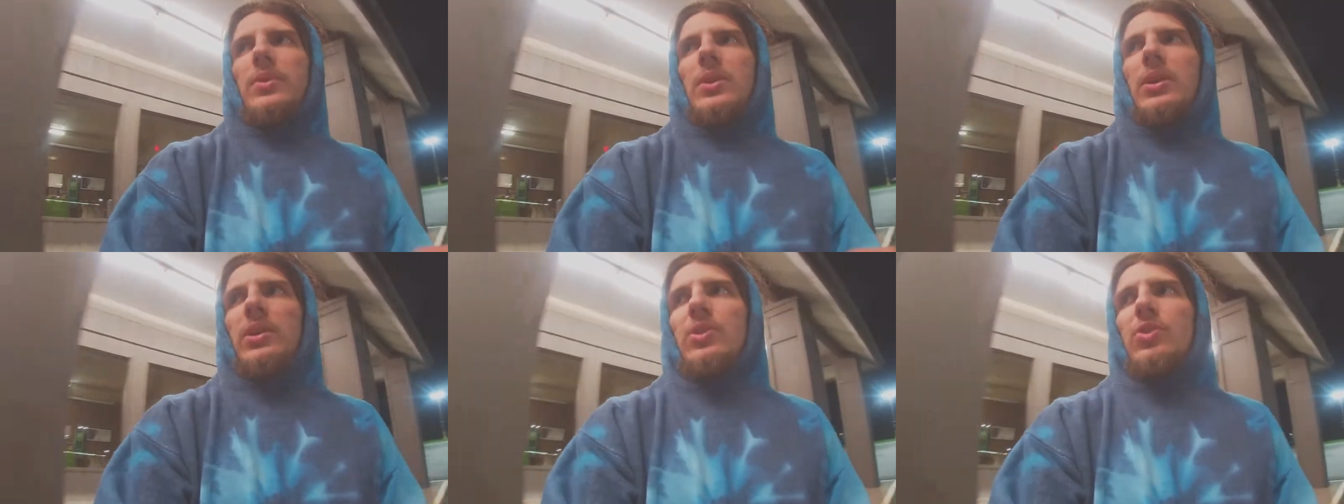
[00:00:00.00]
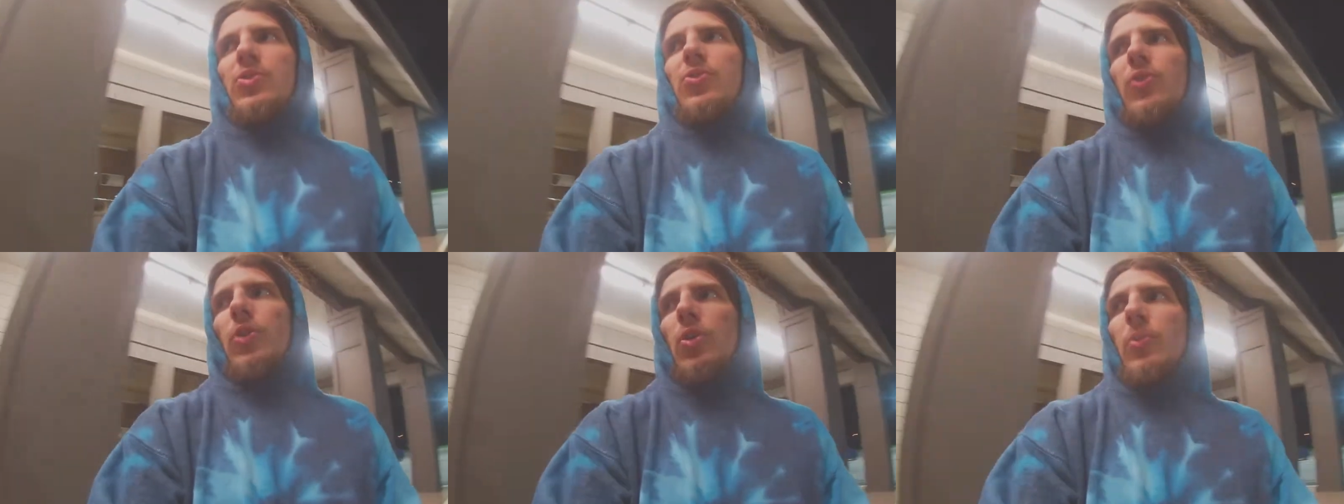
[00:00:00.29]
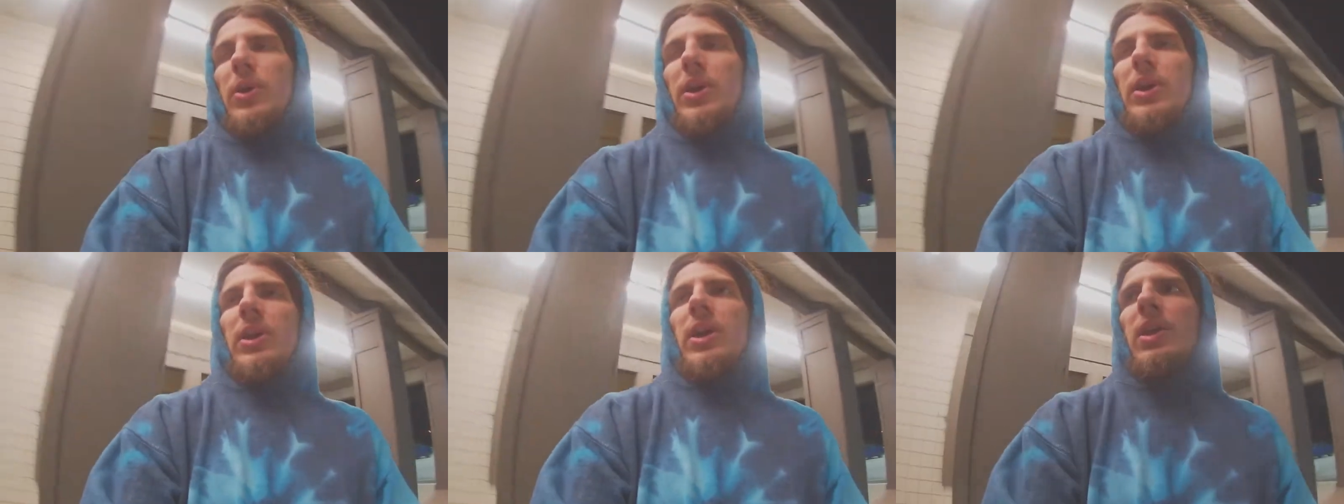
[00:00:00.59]
is
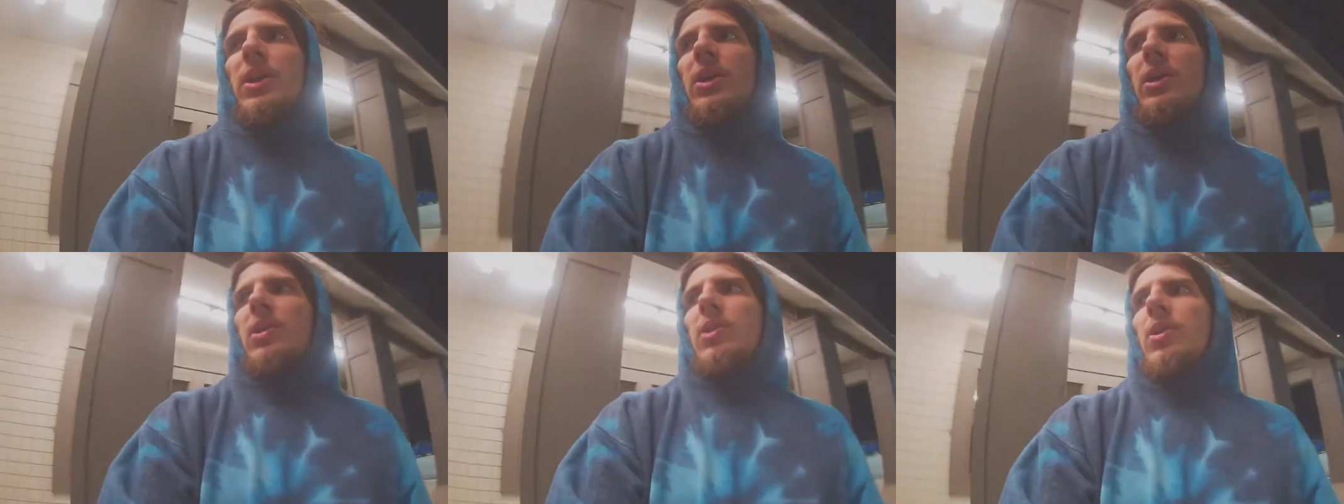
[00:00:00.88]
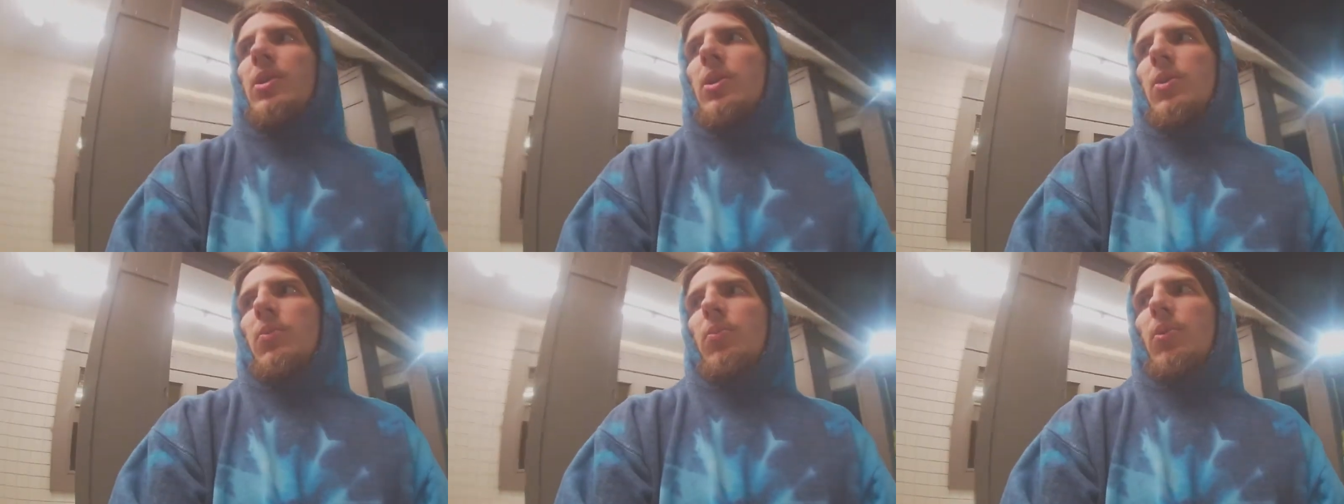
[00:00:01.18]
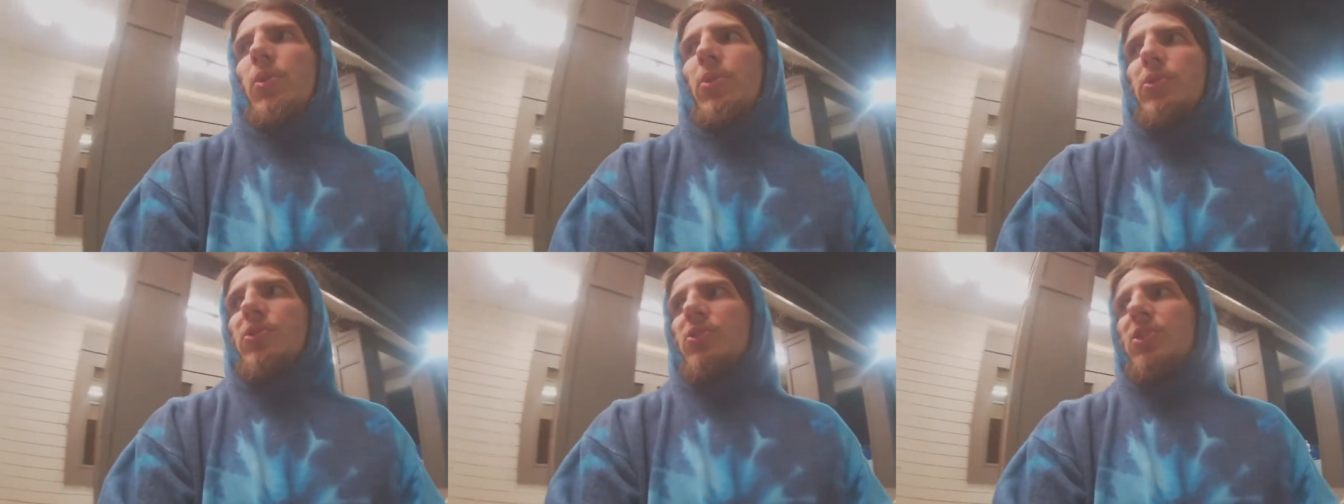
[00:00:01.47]
filming an edit
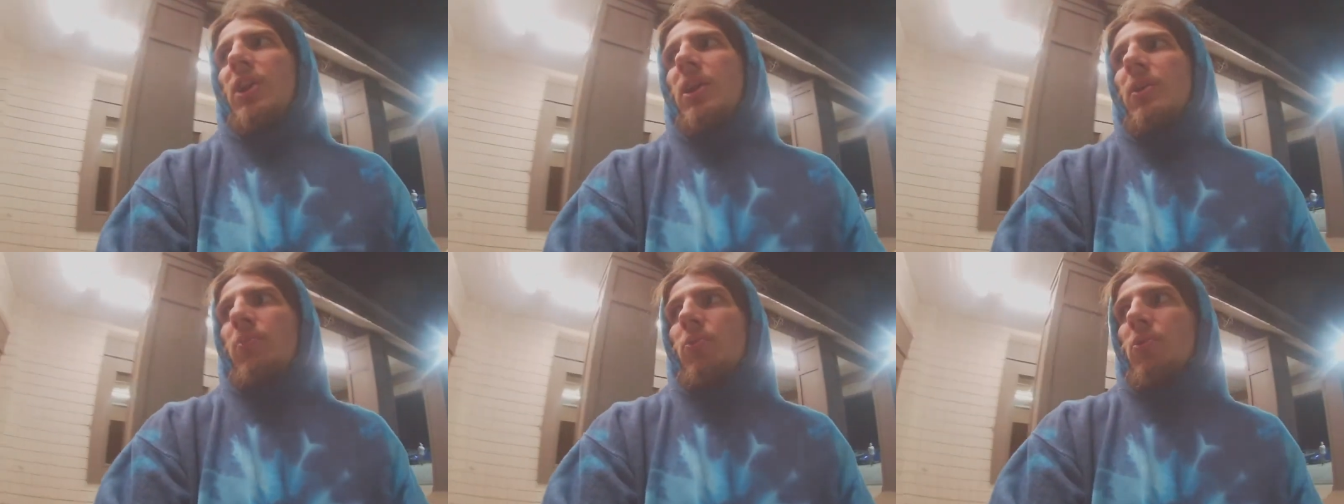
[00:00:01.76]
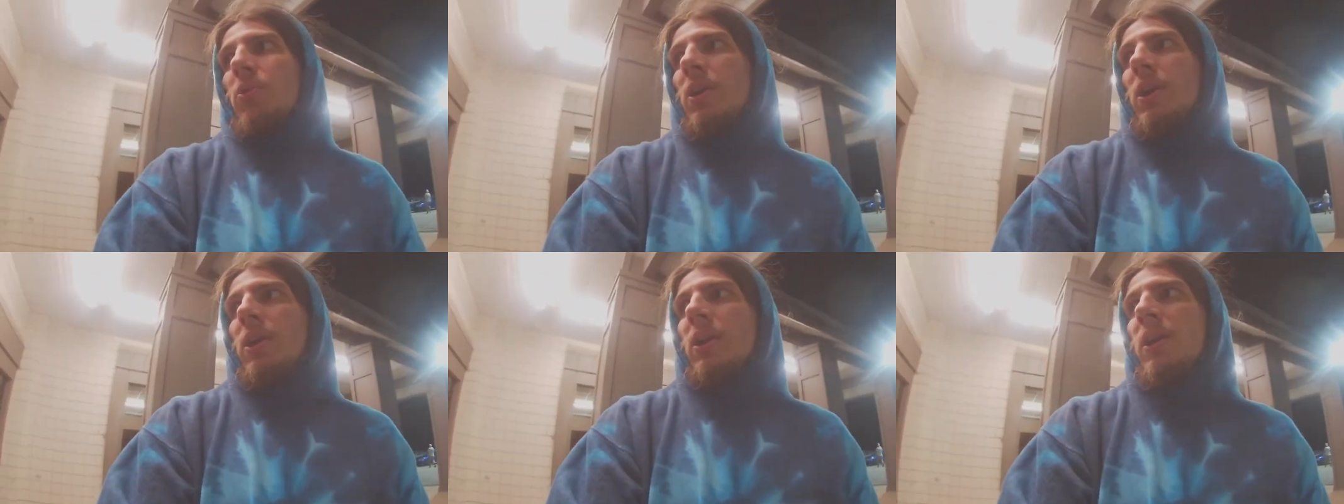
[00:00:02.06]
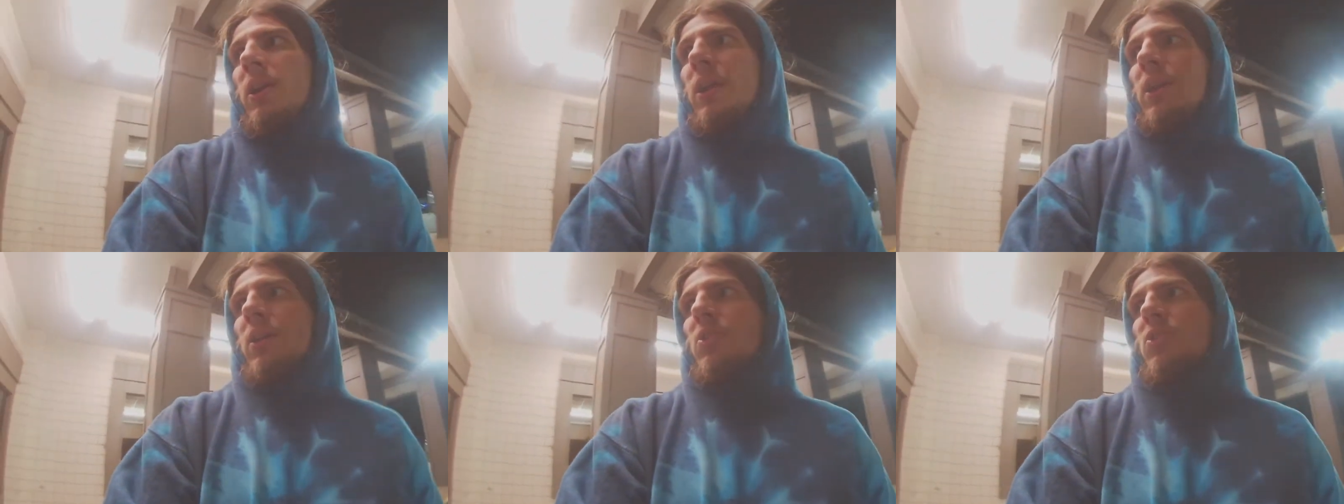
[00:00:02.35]
both a skateboard
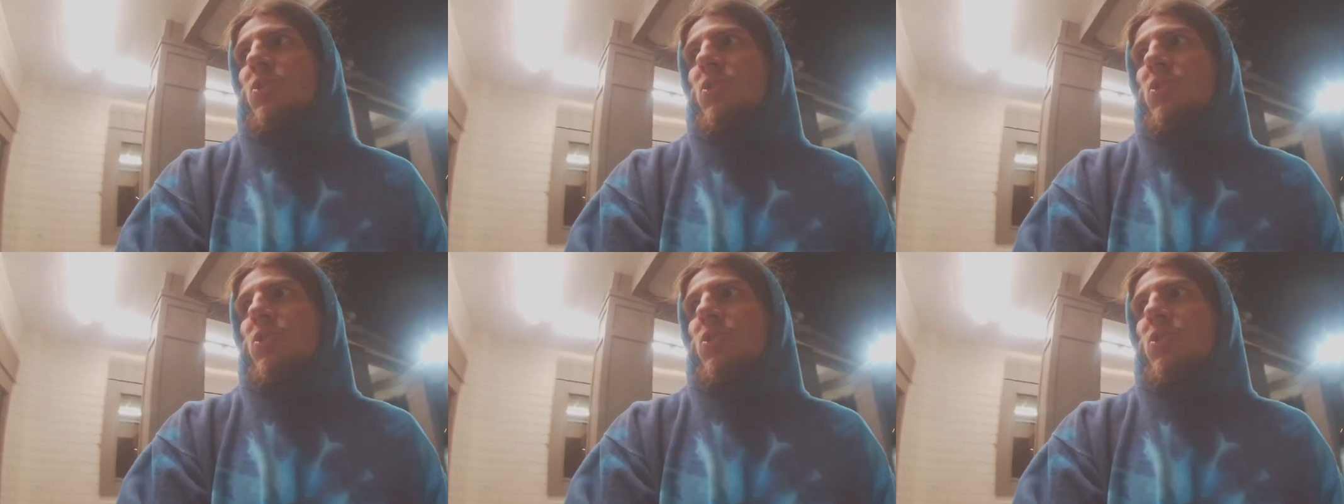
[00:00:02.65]
edit and a